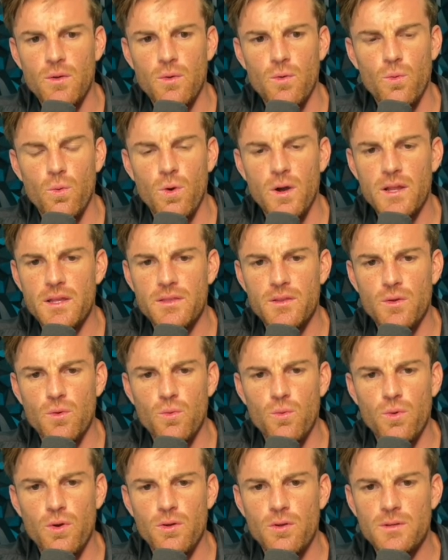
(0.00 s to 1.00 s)
What in the
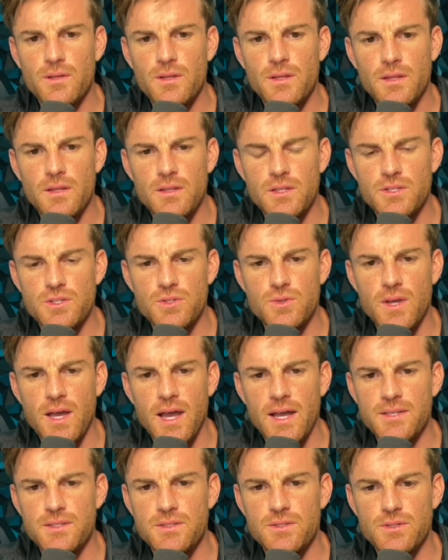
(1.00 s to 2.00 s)
world did you
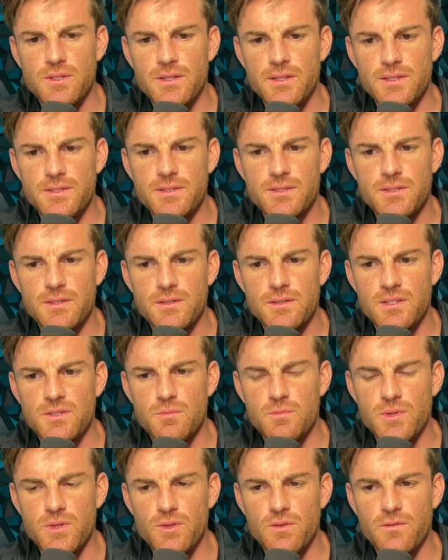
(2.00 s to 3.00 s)
guys do to this
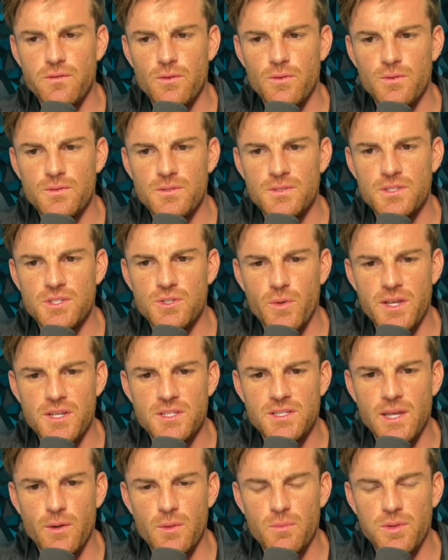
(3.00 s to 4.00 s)
this beautiful
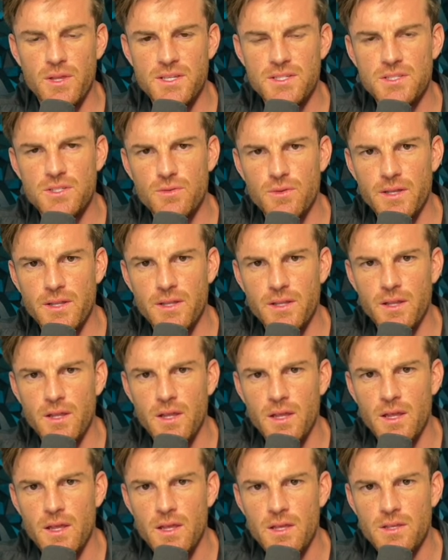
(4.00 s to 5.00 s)
situation that we placed you in?
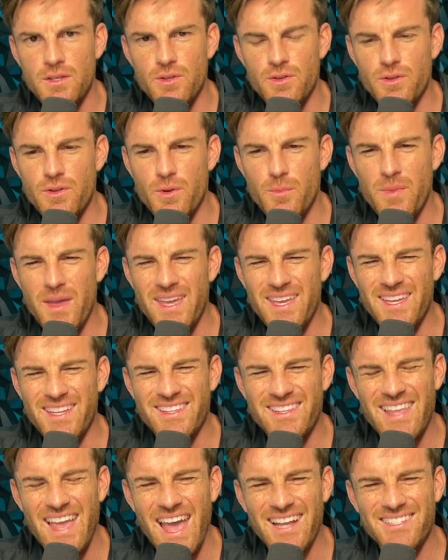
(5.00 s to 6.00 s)
You're, you're
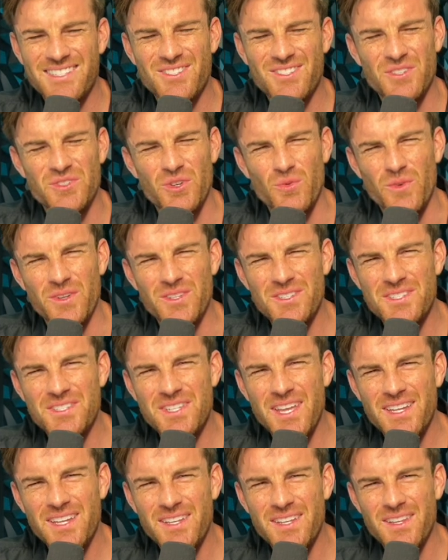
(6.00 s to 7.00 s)
paying taxes on your real
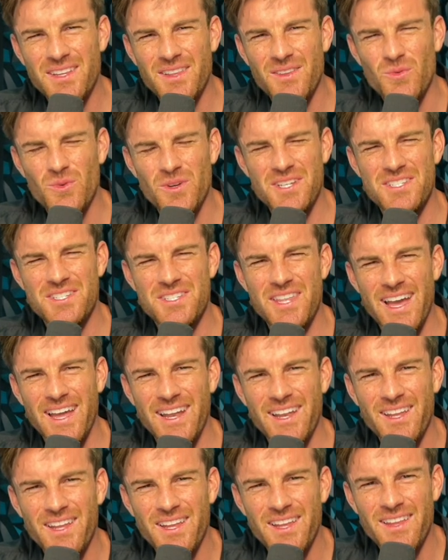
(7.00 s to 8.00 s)
estate. What is
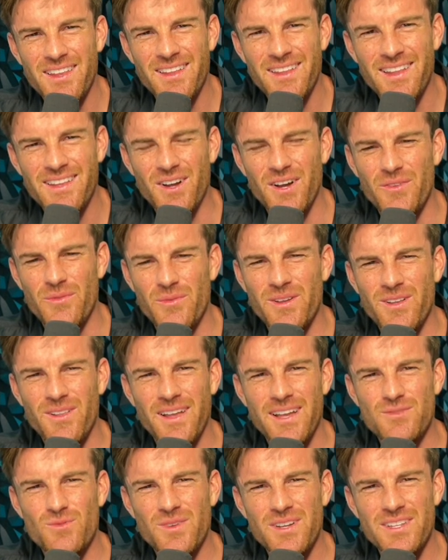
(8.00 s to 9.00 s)
that?
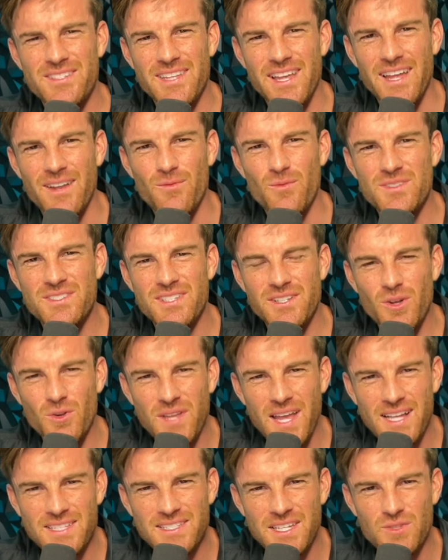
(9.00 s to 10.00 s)
Unrealized. What is that? We said no
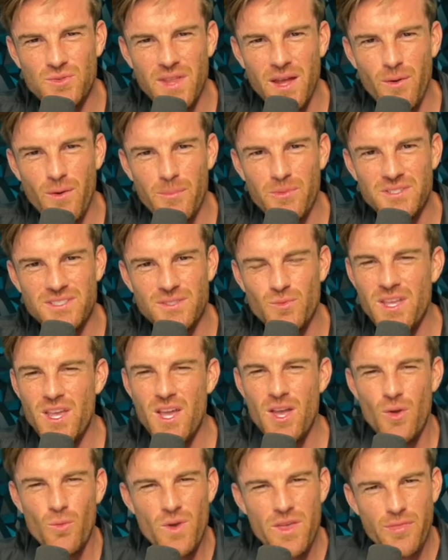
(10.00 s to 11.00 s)
taxation without representation. We
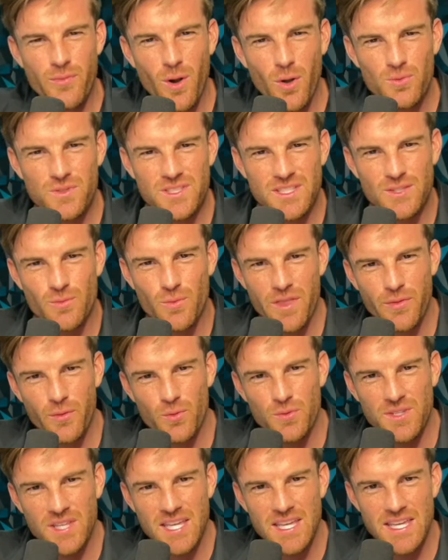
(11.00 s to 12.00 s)
we throw we
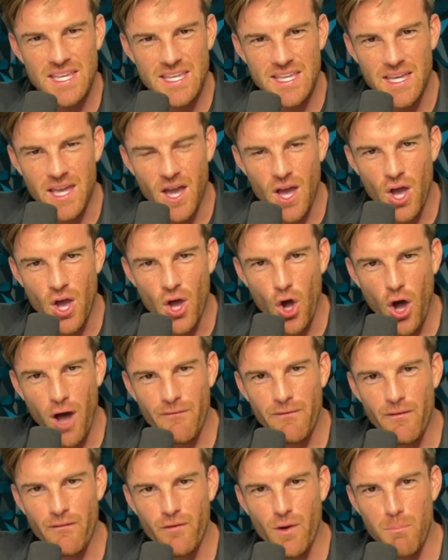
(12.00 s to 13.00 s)
threw tea
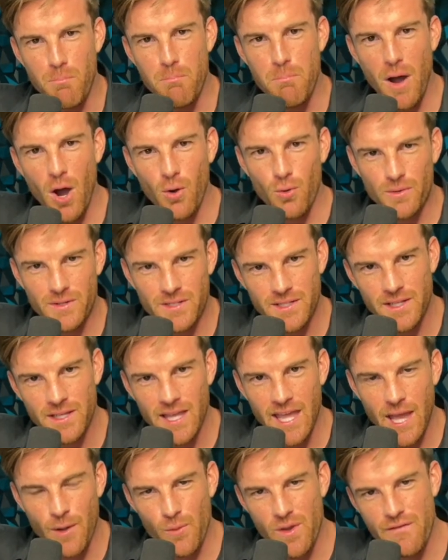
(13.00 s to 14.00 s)
off of a boat
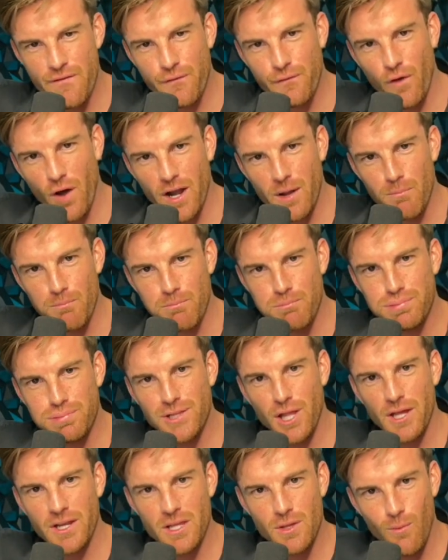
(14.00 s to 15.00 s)
and we fought a
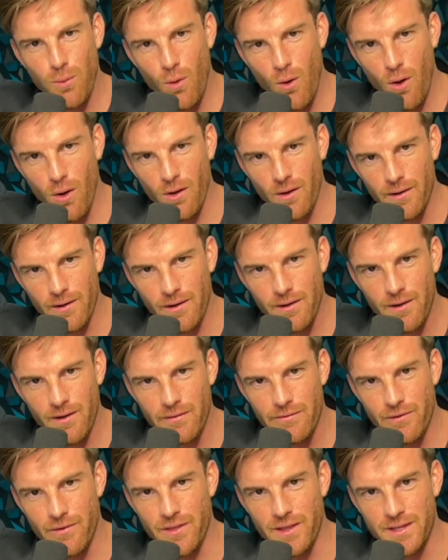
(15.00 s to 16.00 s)
bloody war
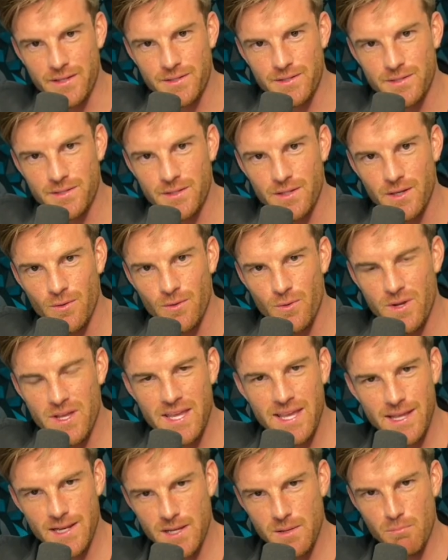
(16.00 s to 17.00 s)
for this.
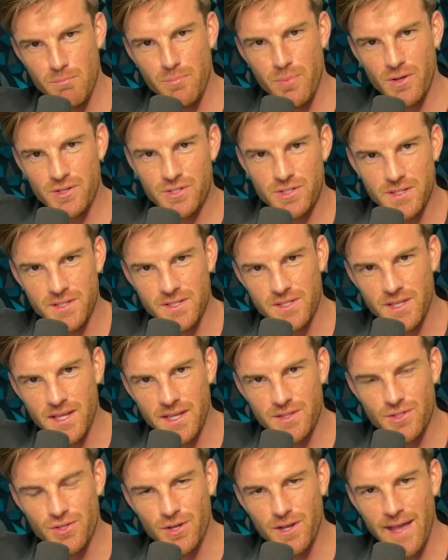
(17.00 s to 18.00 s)
We hid in bushes
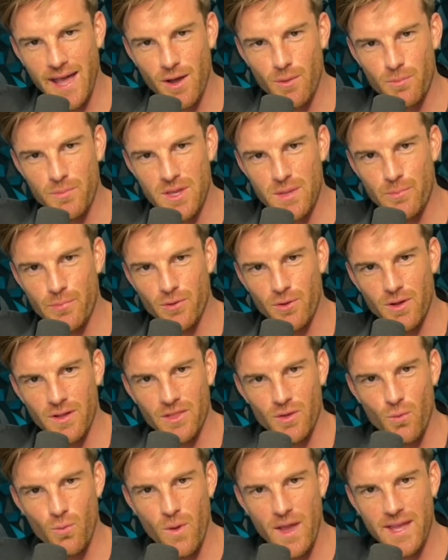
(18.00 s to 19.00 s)
and took out people
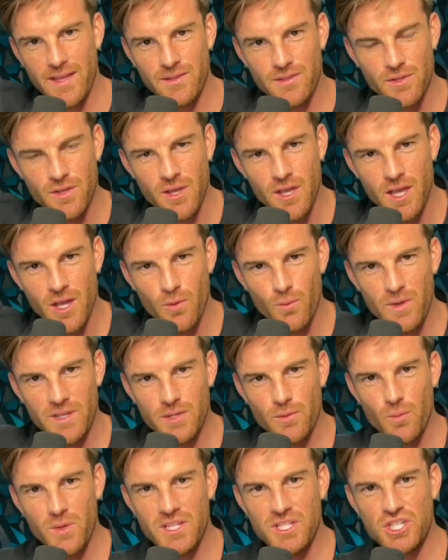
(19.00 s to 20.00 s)
on the way to.
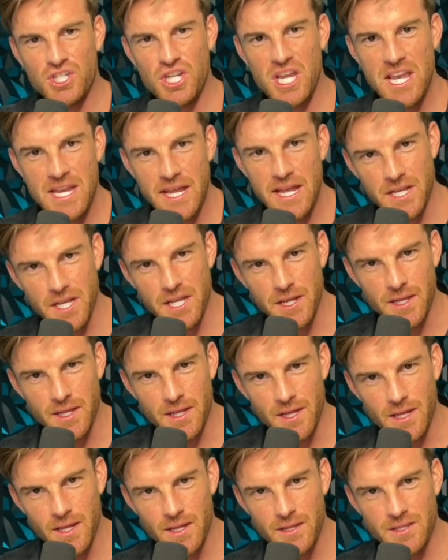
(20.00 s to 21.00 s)
We we cheated
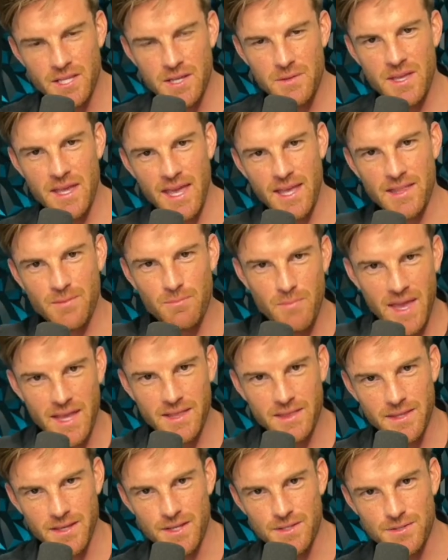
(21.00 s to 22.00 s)
to get,
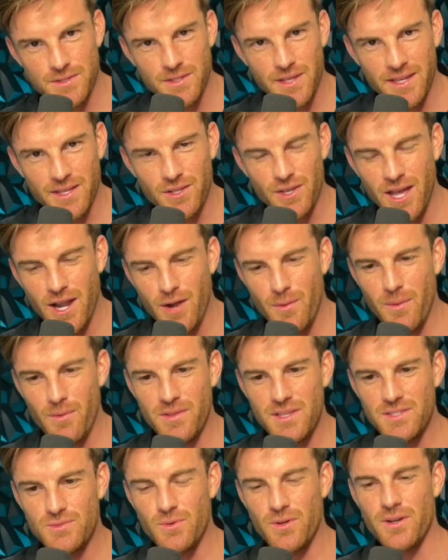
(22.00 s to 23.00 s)
make this. Like you got to
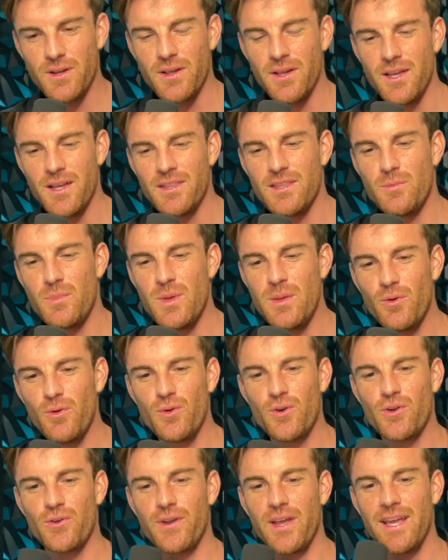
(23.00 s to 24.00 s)
remember, these were the people
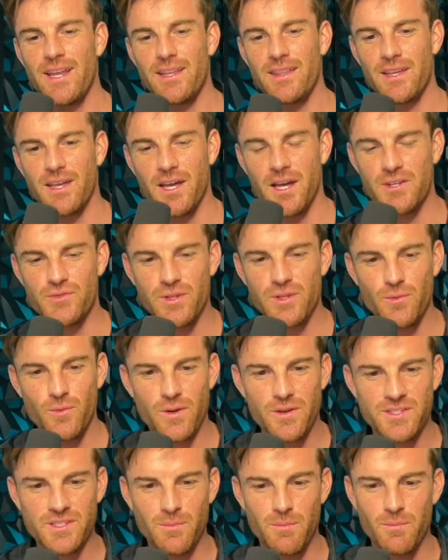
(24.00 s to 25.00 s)
who created the country
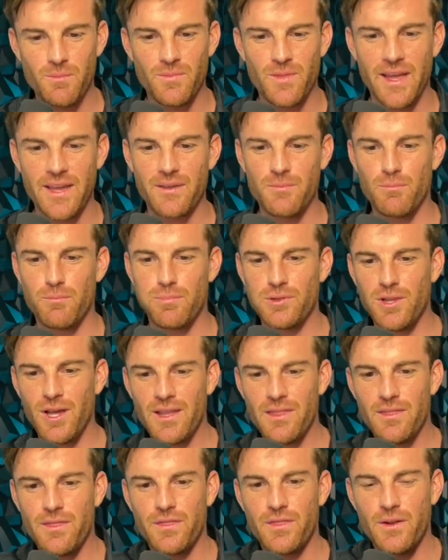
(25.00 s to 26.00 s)
were some like
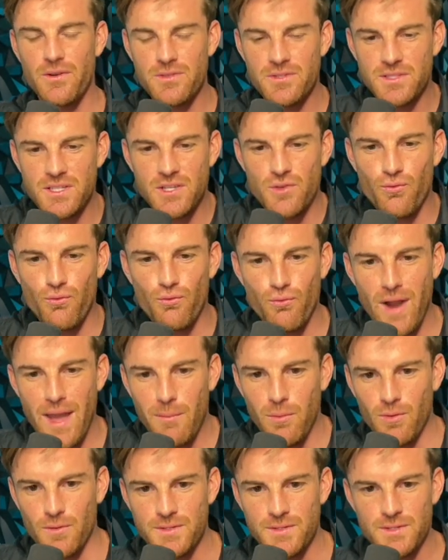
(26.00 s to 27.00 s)
bloodthirsty
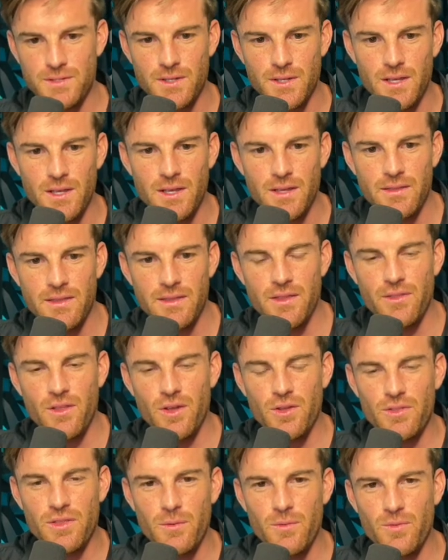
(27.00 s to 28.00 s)
rebels. The
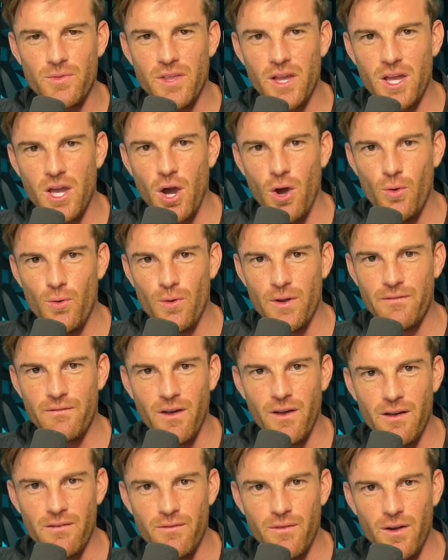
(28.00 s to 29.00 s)
the the, the code
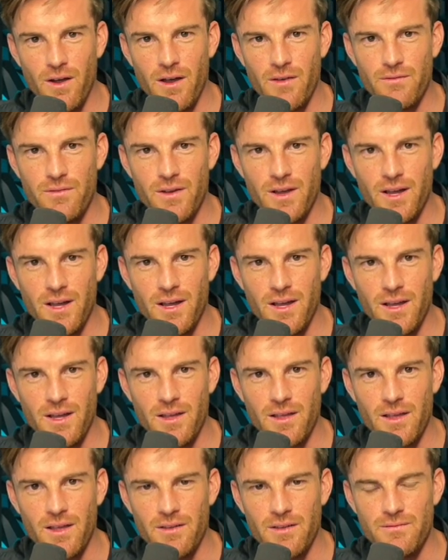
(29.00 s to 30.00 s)
of of of
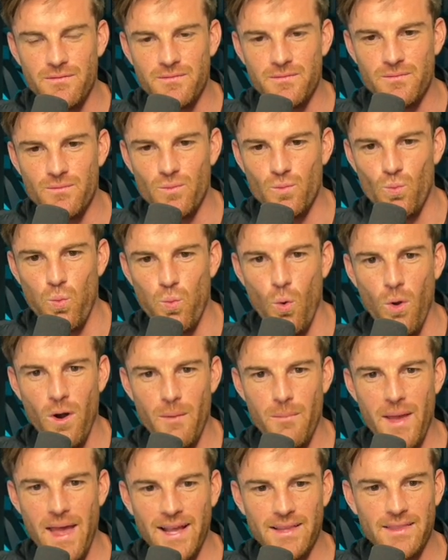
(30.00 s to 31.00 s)
uh, of
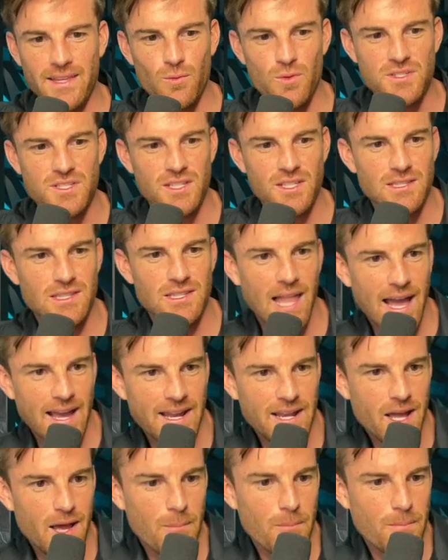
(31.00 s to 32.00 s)
war back then was to
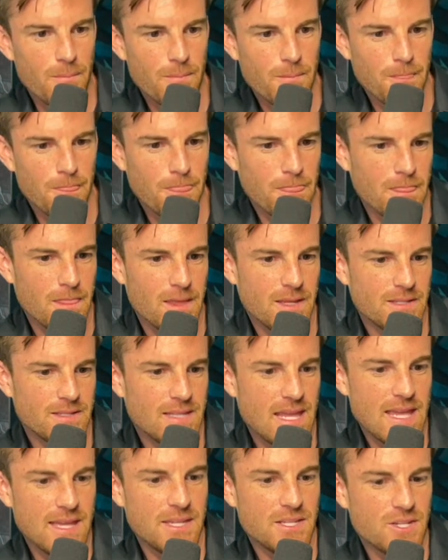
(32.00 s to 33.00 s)
line up
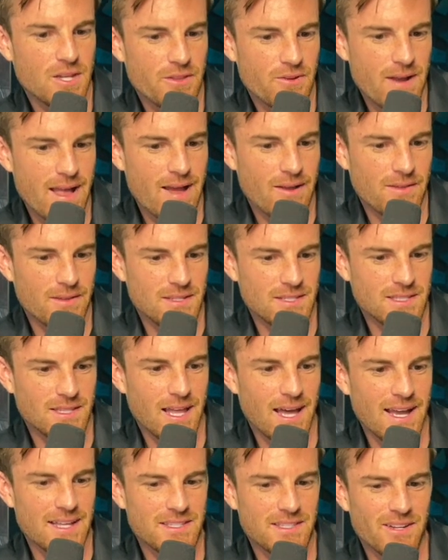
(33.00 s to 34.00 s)
and take each other out in these
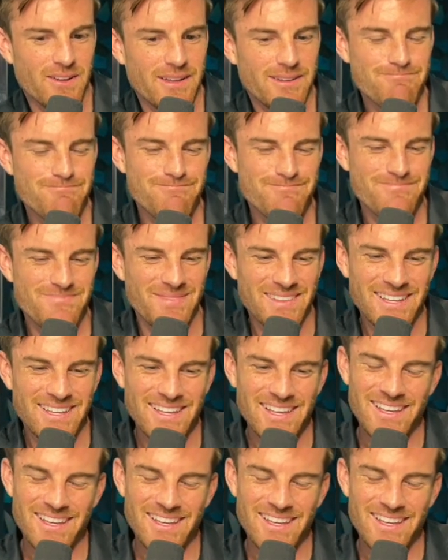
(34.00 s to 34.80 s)
lines. And they're like, mm,